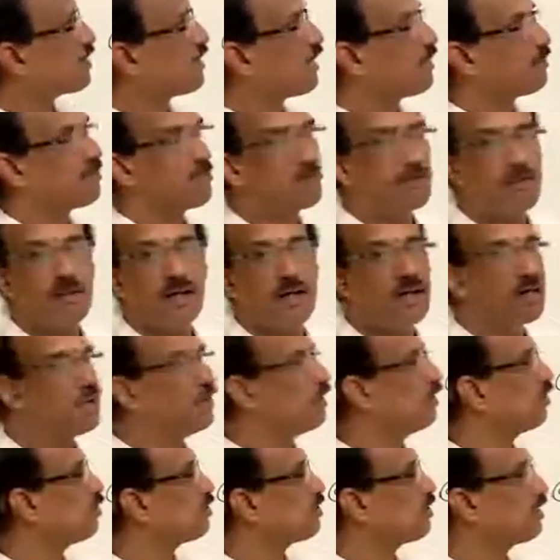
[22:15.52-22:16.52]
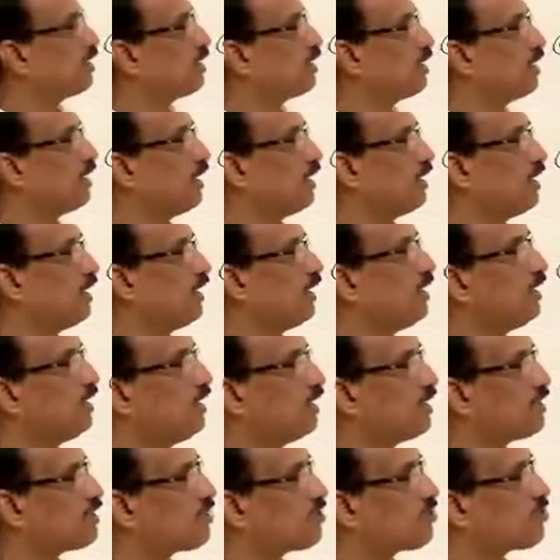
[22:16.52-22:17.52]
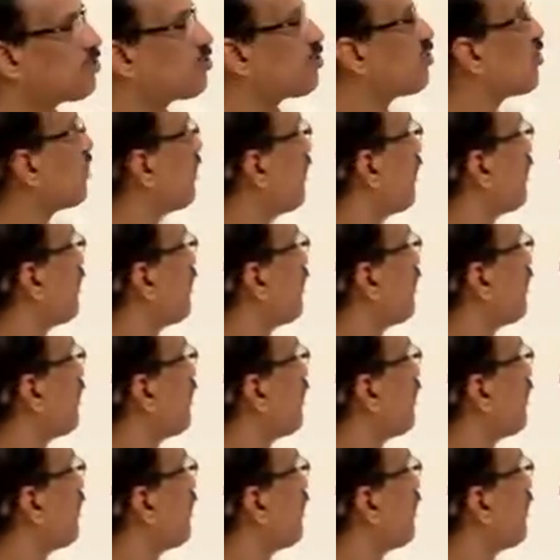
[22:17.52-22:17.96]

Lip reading: by using an endless string